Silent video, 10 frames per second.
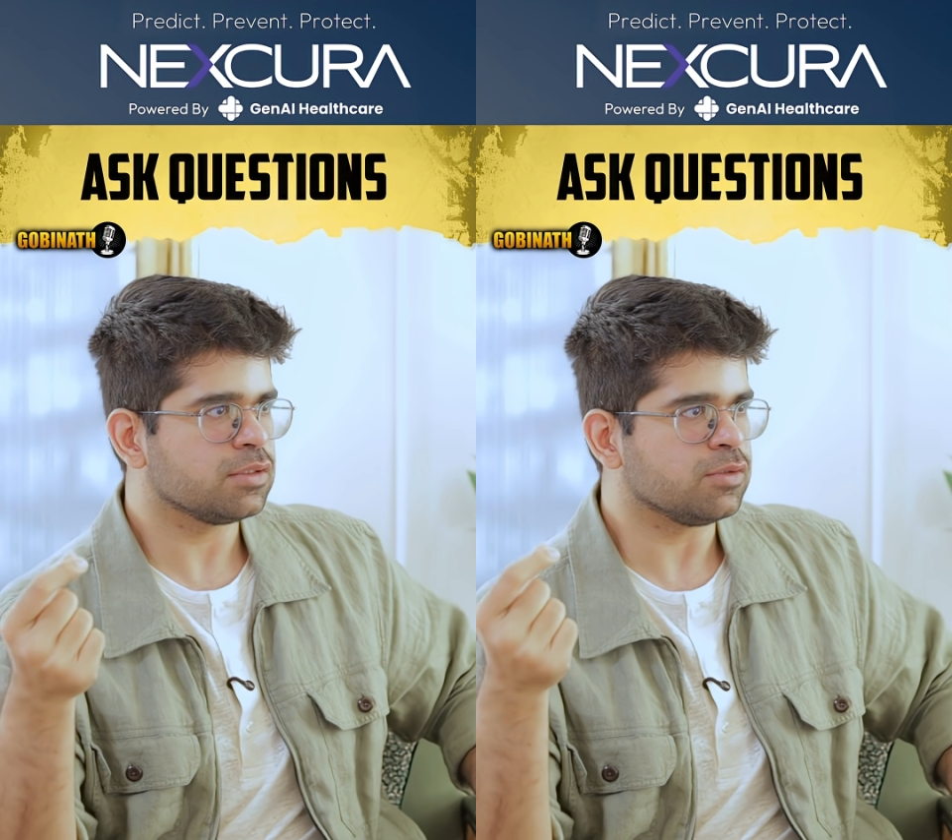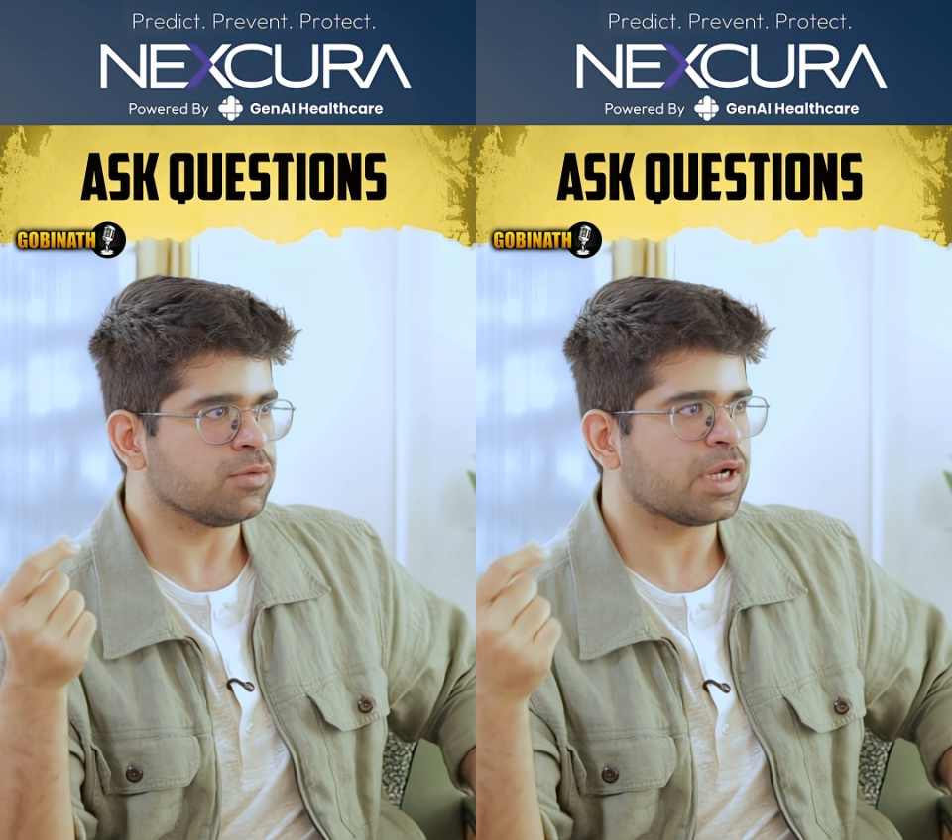
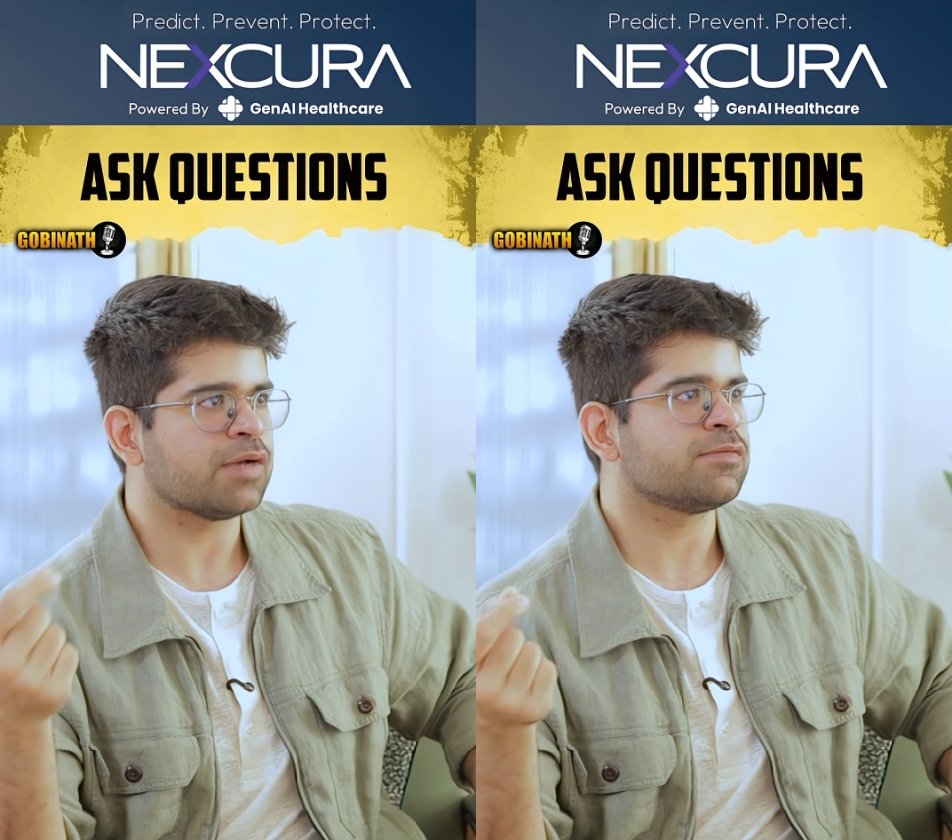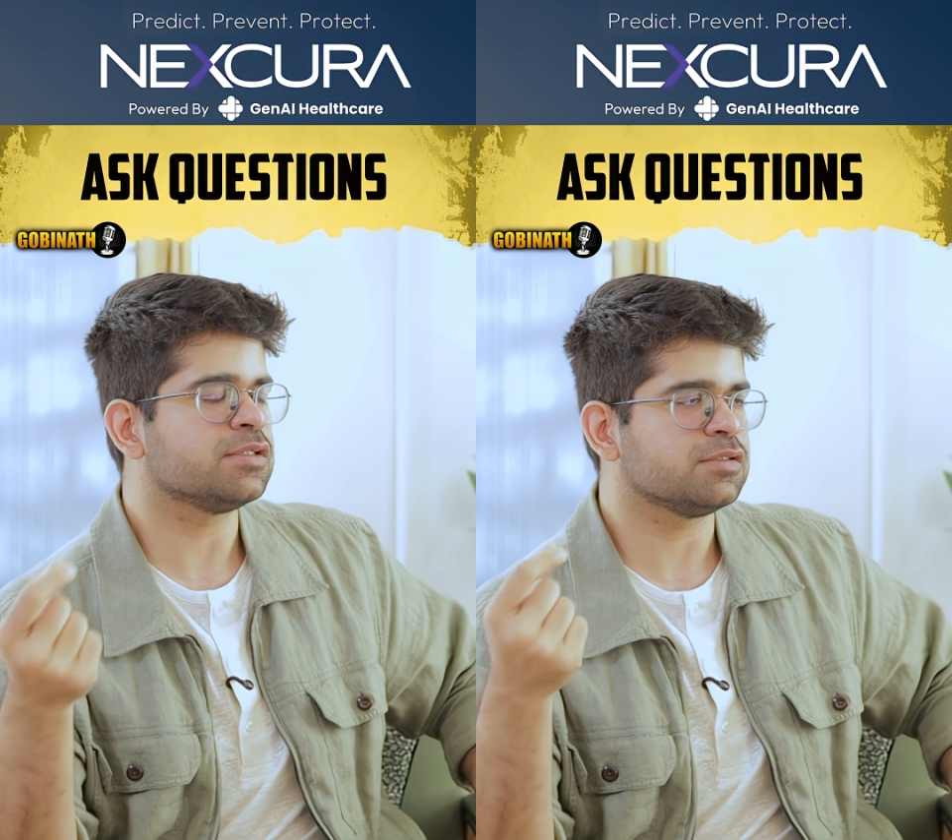you
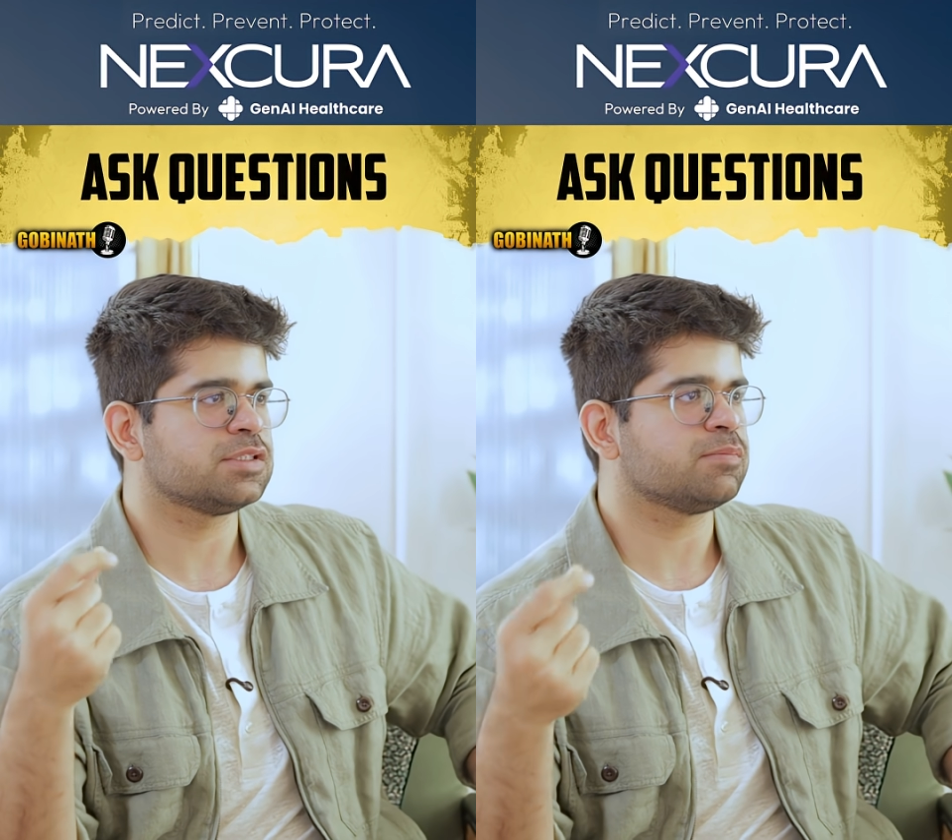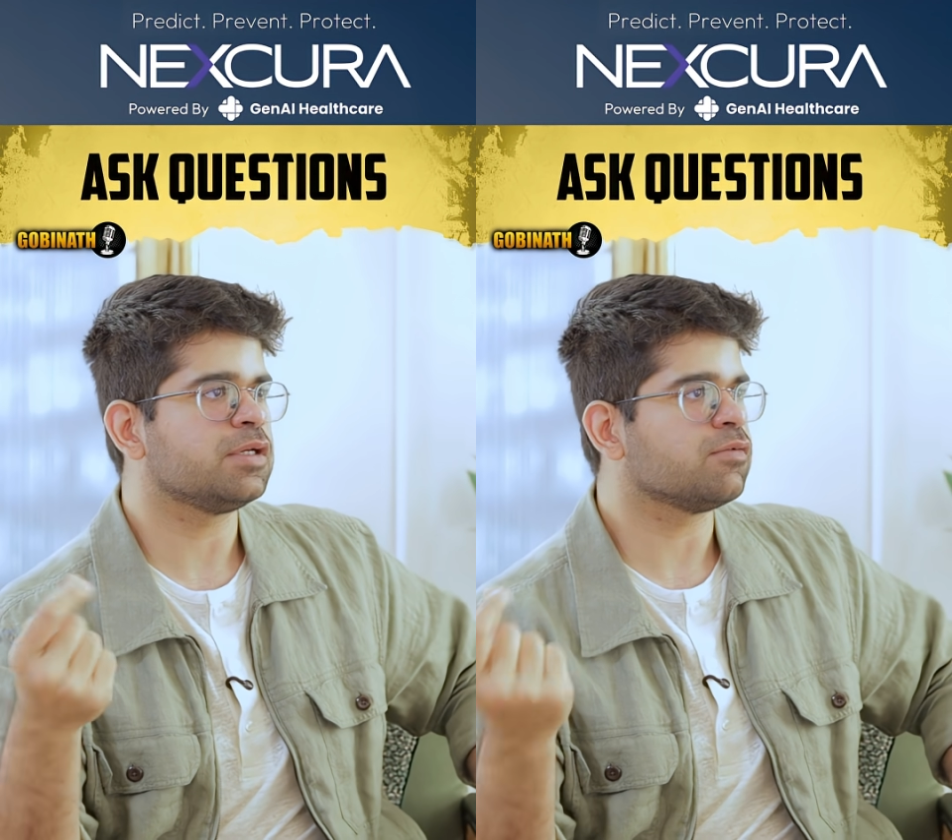travel at
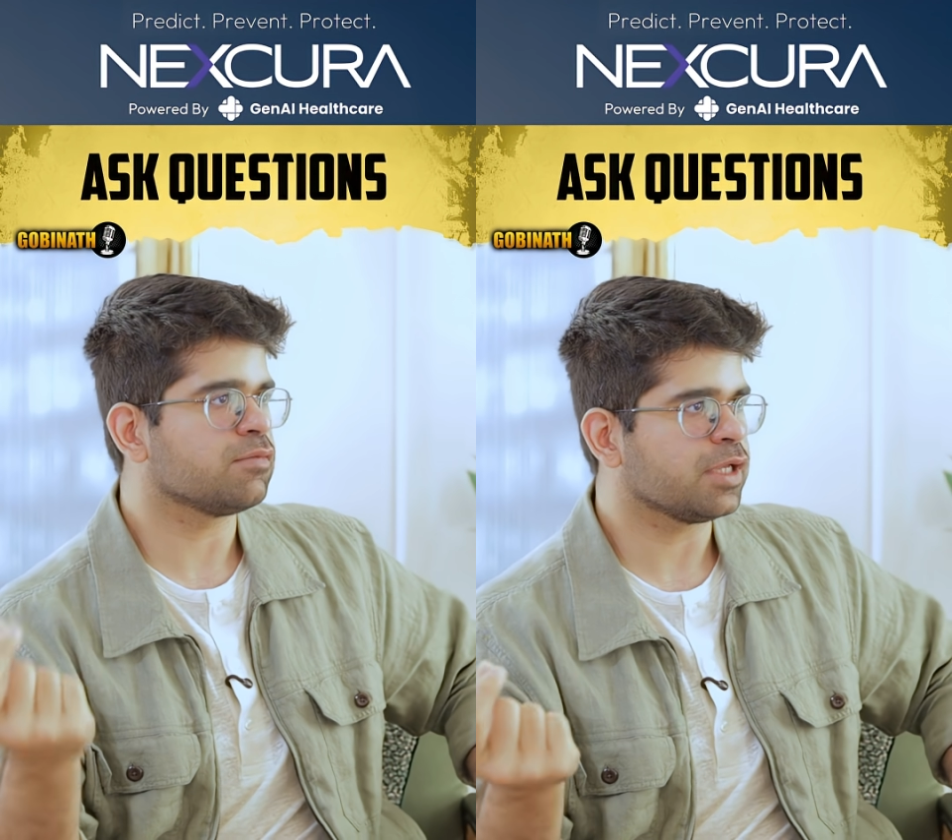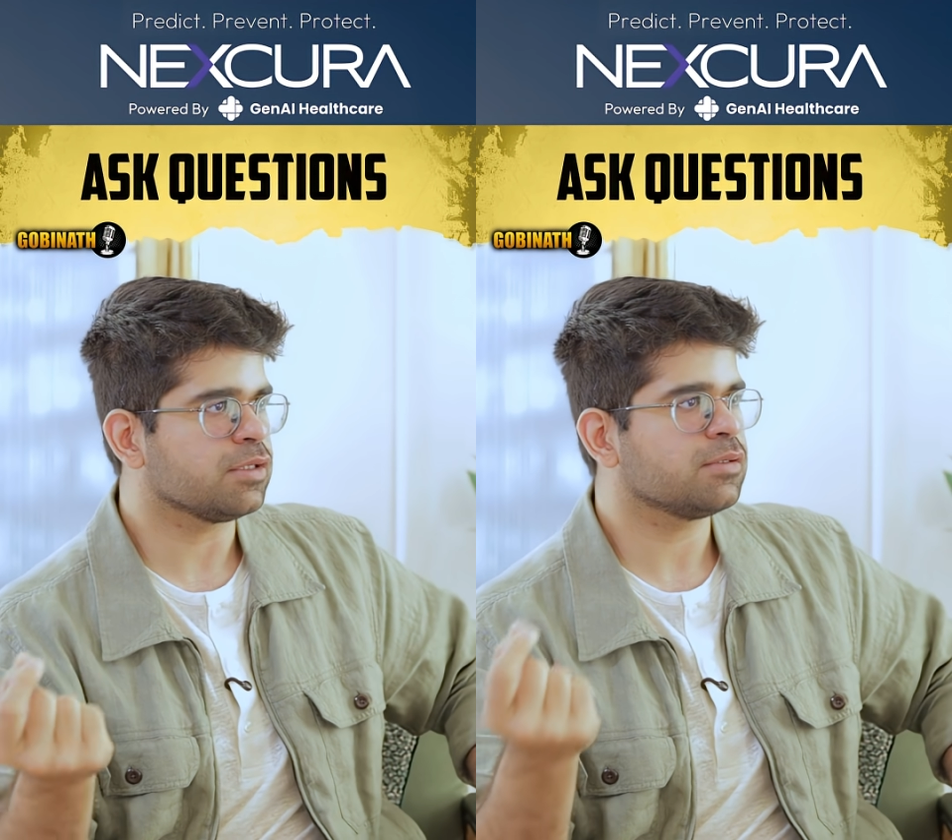the speed
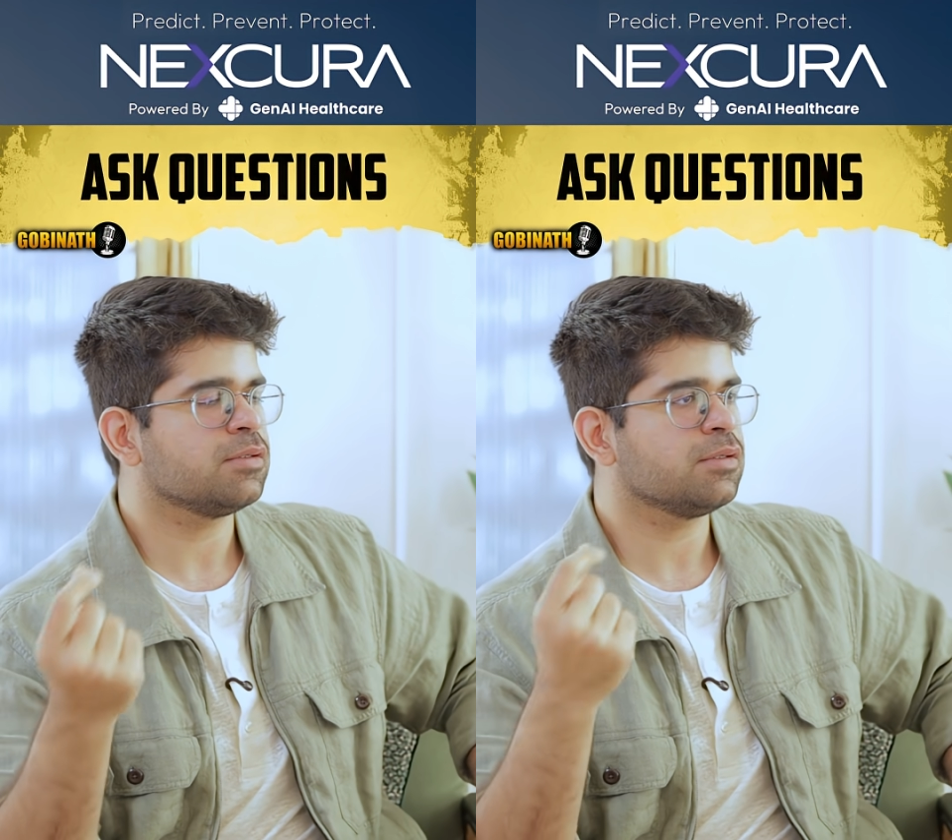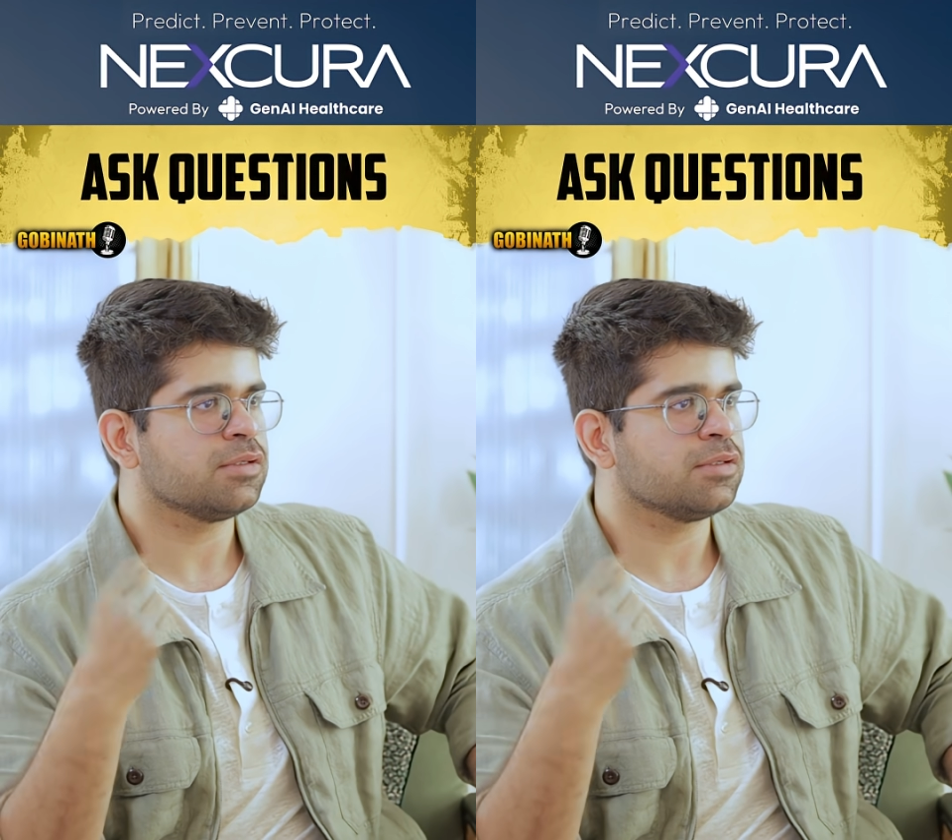of light.